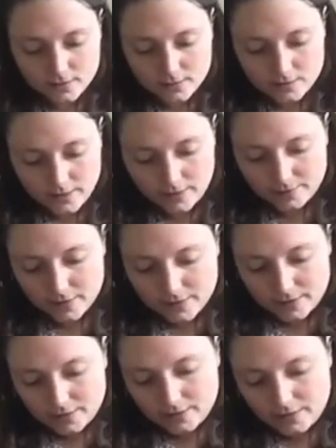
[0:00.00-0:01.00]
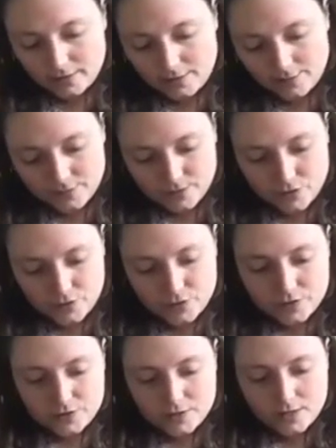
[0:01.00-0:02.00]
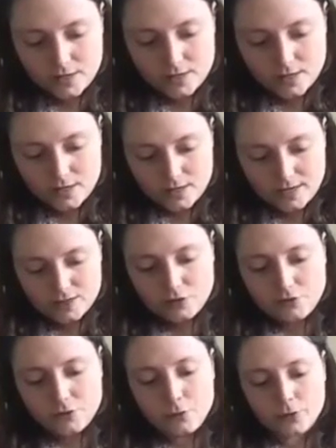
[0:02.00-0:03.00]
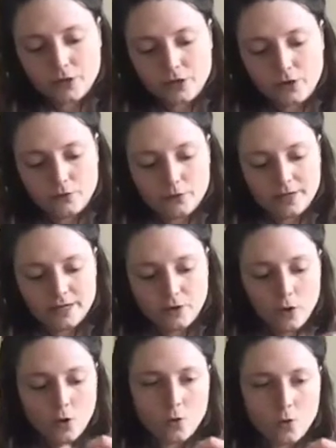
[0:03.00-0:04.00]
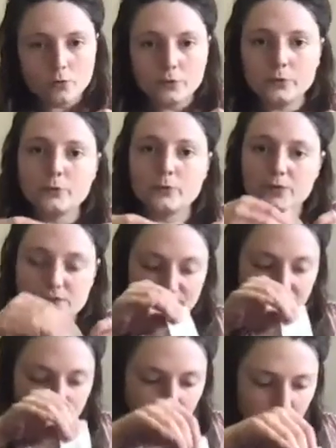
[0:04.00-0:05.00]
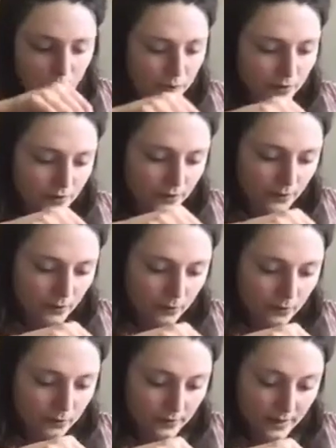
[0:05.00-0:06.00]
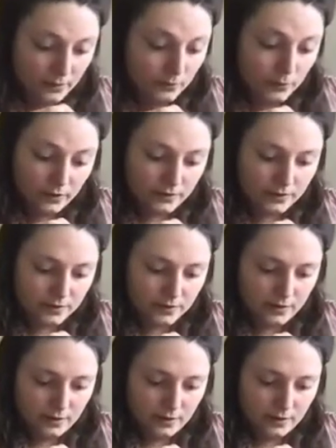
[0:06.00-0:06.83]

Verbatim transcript: So yeah, um, just as if you were covering a whole room with tape or a whole yeah box.